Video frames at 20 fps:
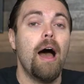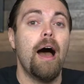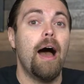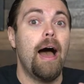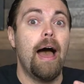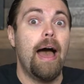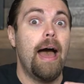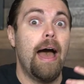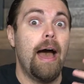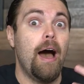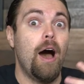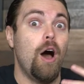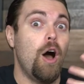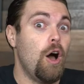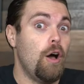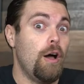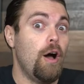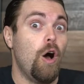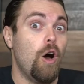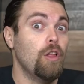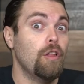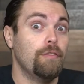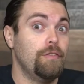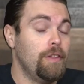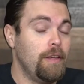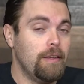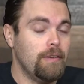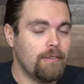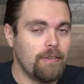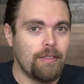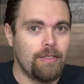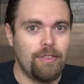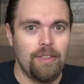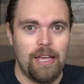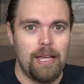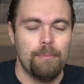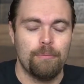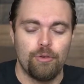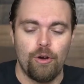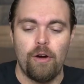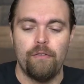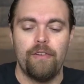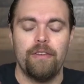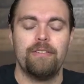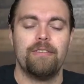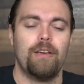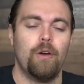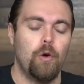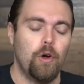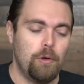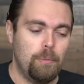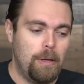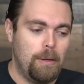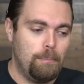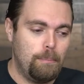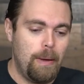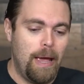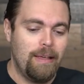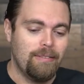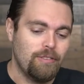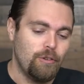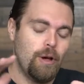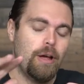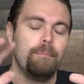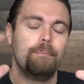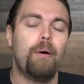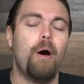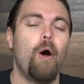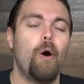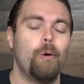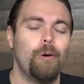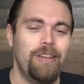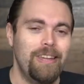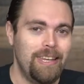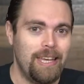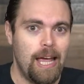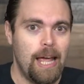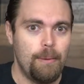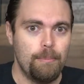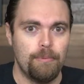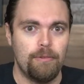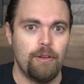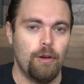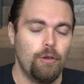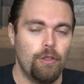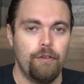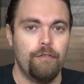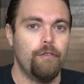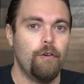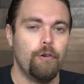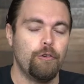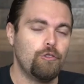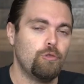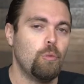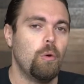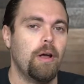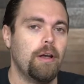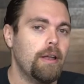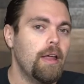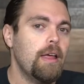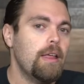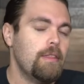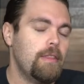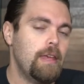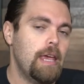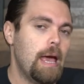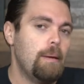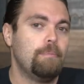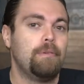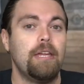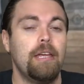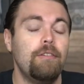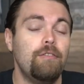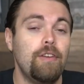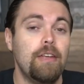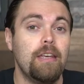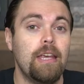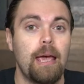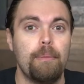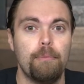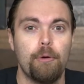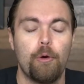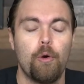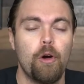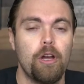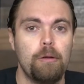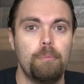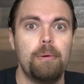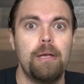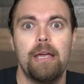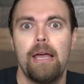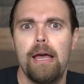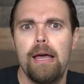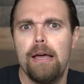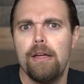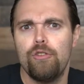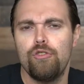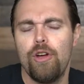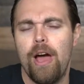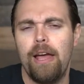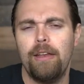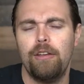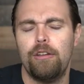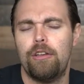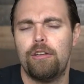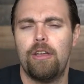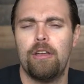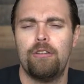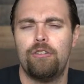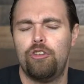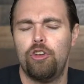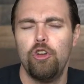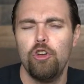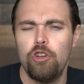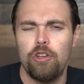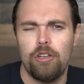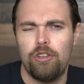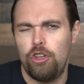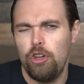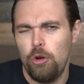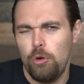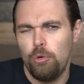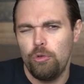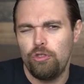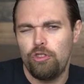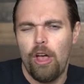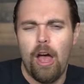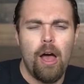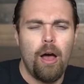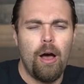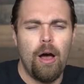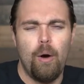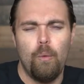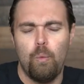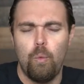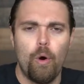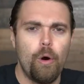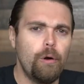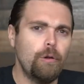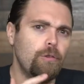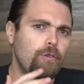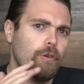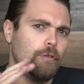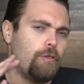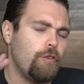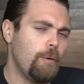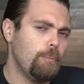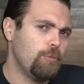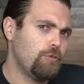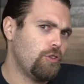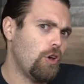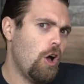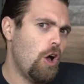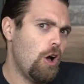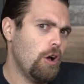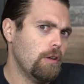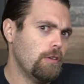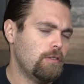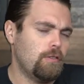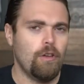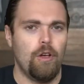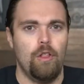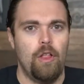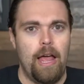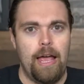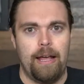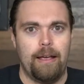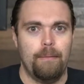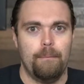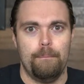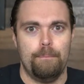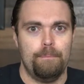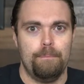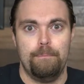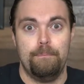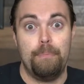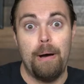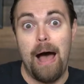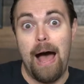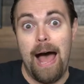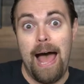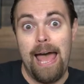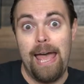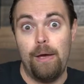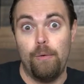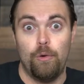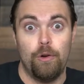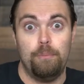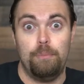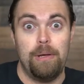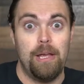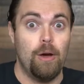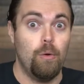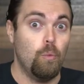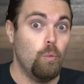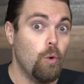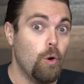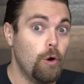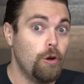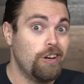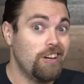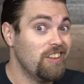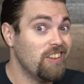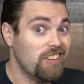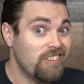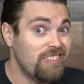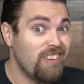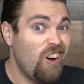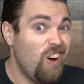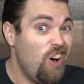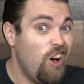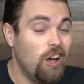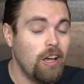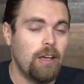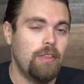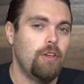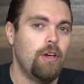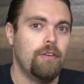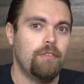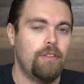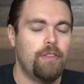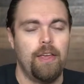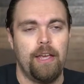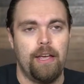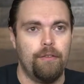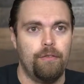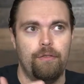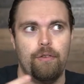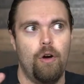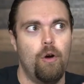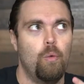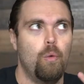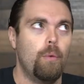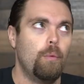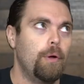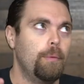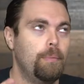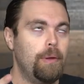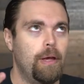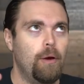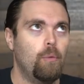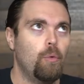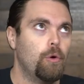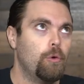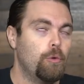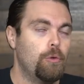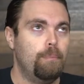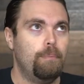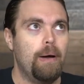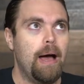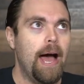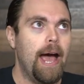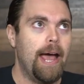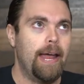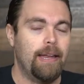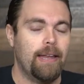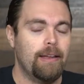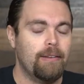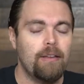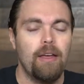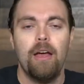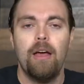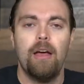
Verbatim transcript: Uh, all of these themes are obviously going to be based around party games here. The first one, the MTV game, you're going to be trying to deduce uh, words from songs. So like bye would be a word in the song. You have to think of, oh, what would be a word with bye in it?